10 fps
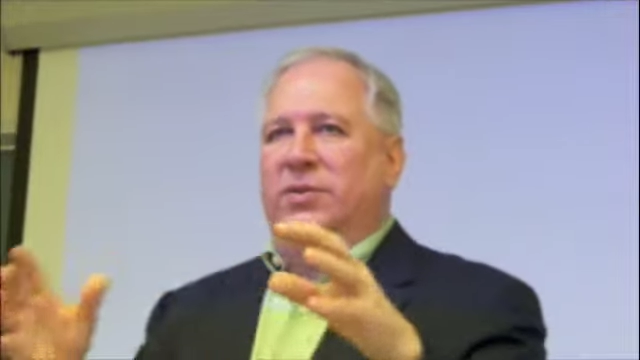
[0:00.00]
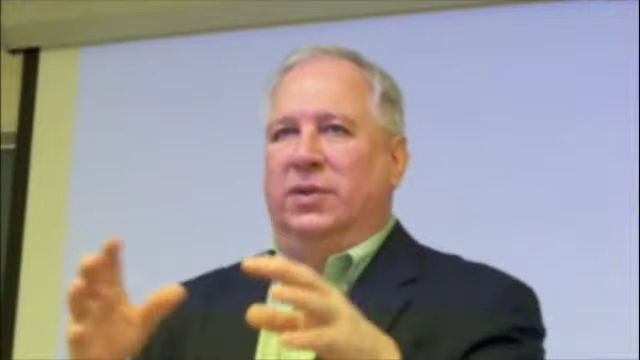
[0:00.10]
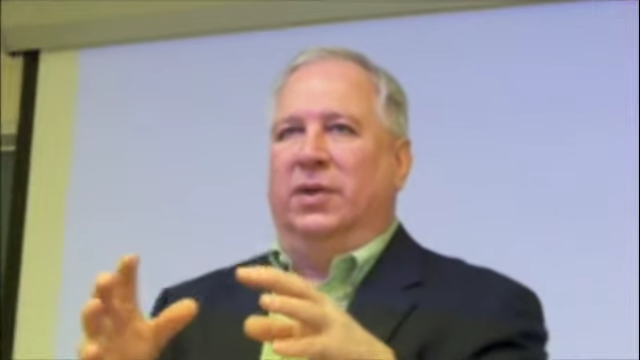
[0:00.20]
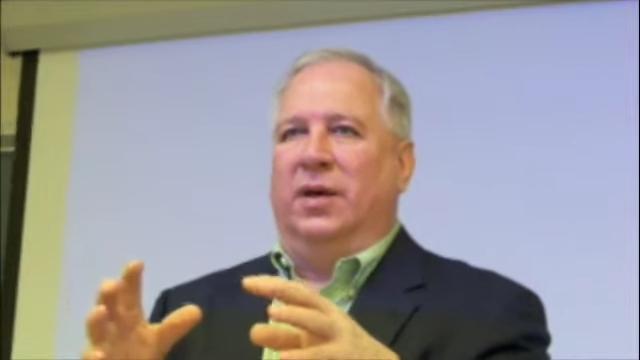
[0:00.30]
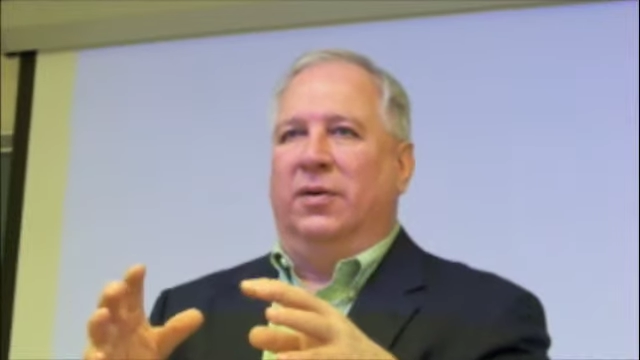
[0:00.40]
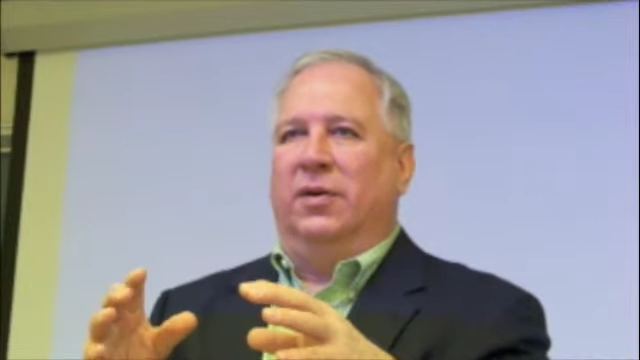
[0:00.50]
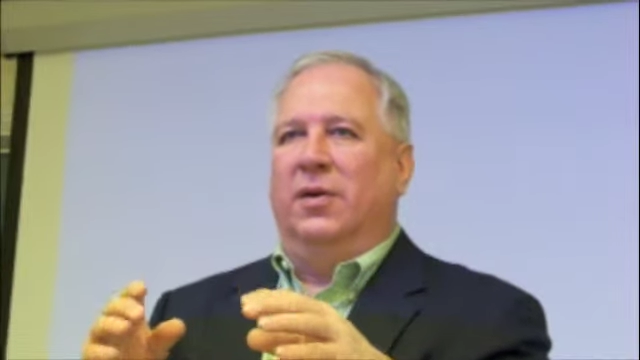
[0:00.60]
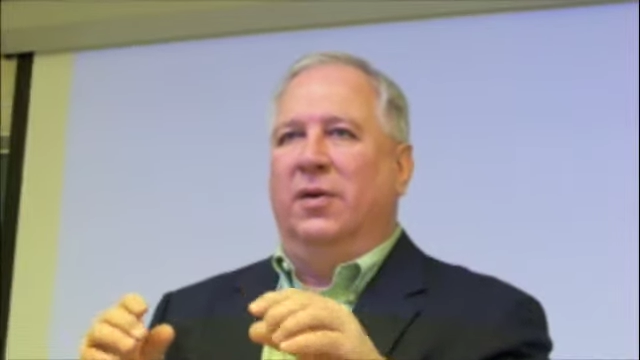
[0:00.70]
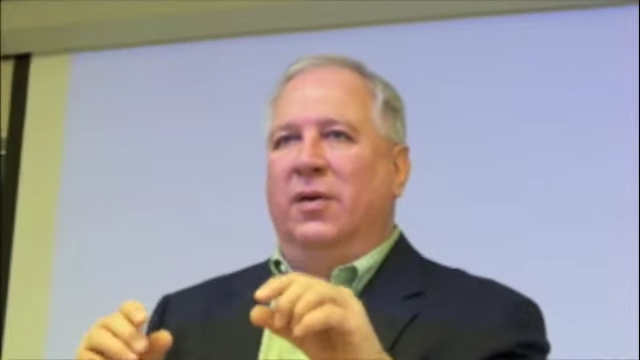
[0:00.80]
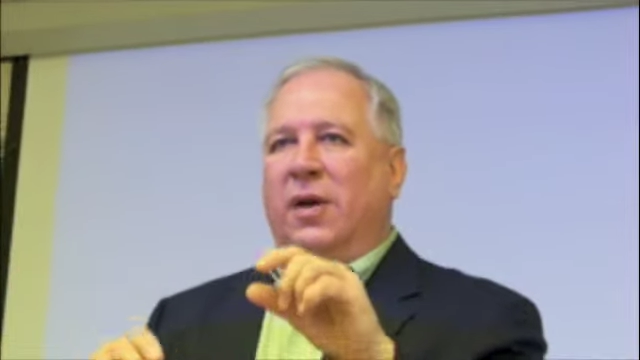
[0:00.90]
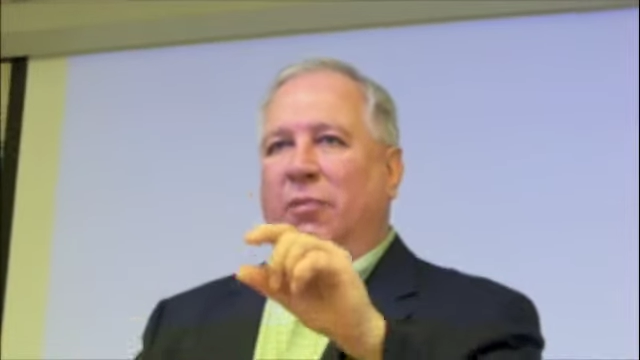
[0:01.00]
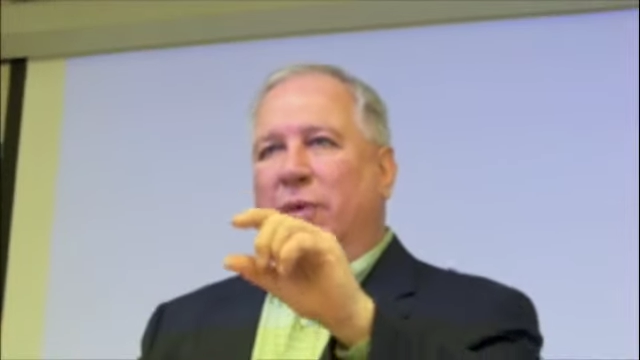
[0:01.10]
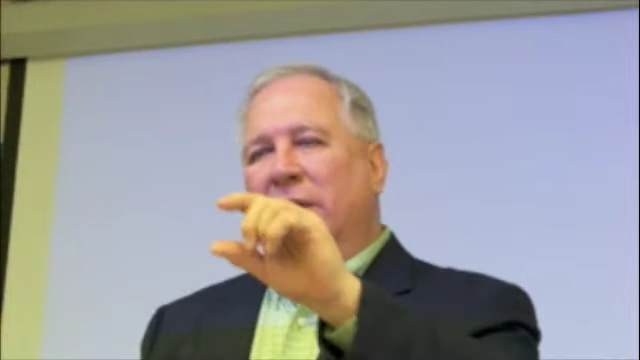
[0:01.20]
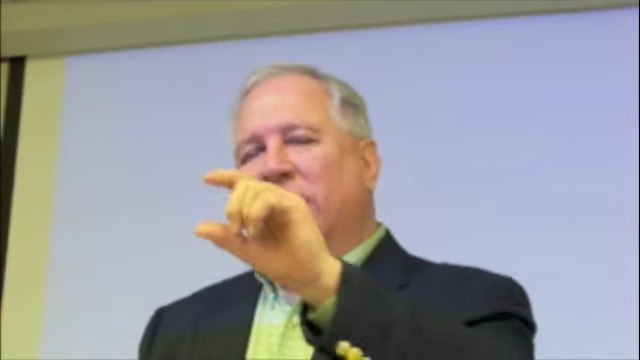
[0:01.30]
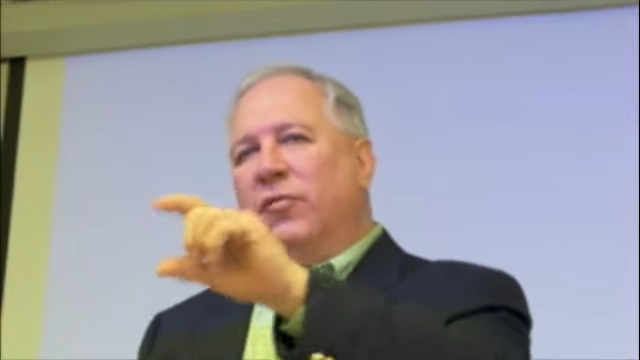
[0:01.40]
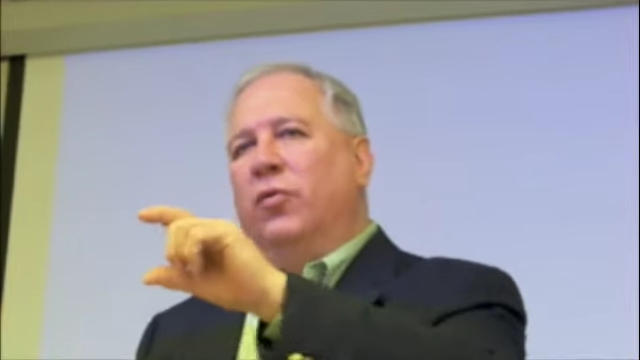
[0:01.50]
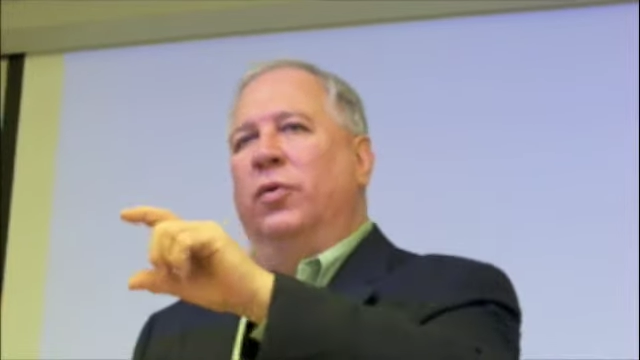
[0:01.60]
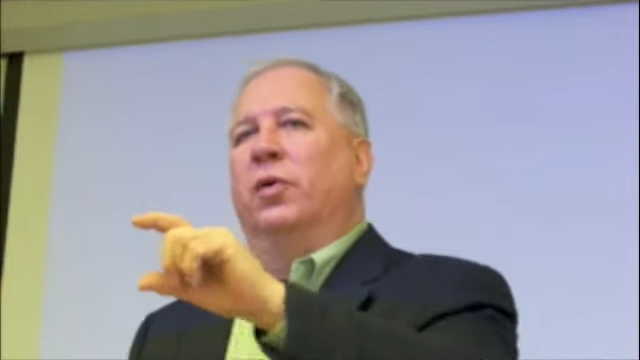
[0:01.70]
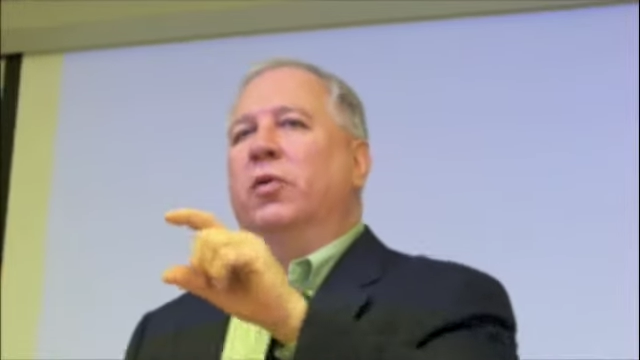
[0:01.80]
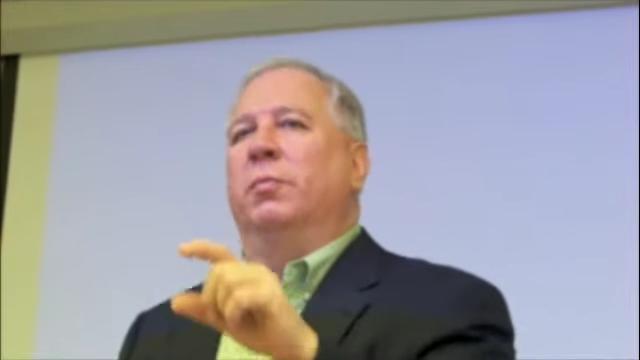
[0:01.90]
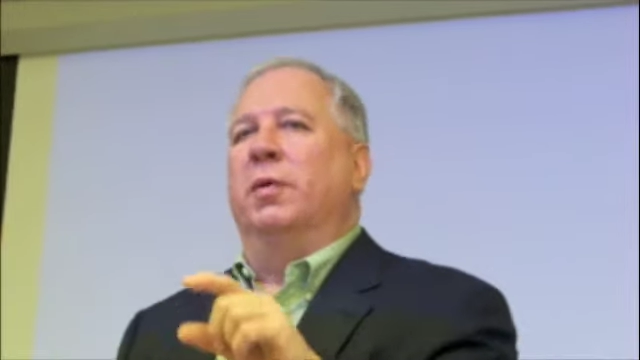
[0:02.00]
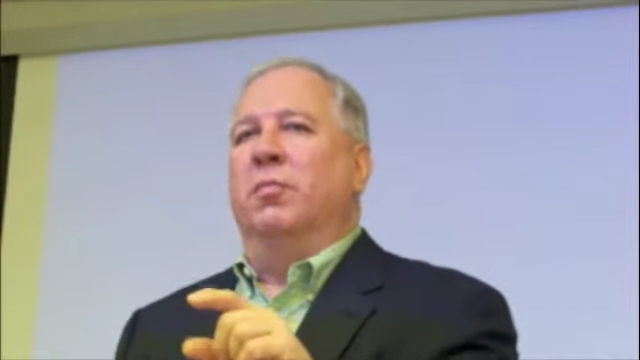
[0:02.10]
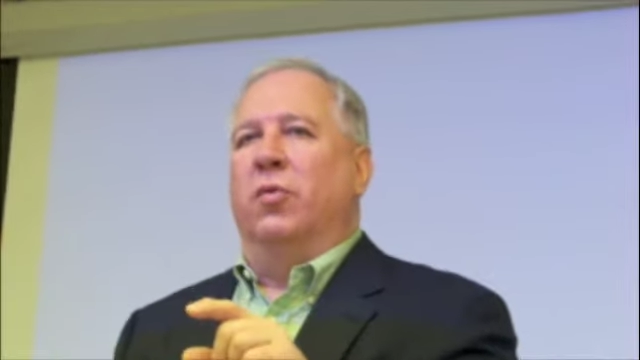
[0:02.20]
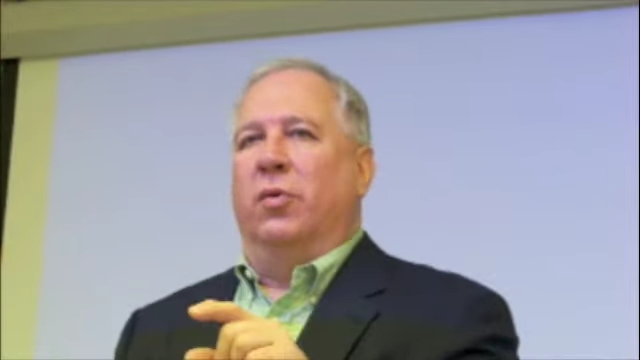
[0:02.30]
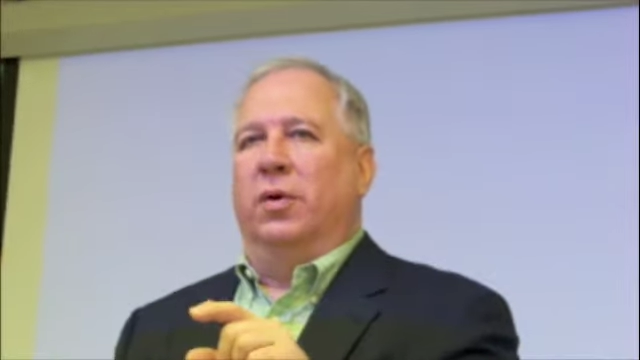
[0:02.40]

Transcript: together, and we can afford a little bit more.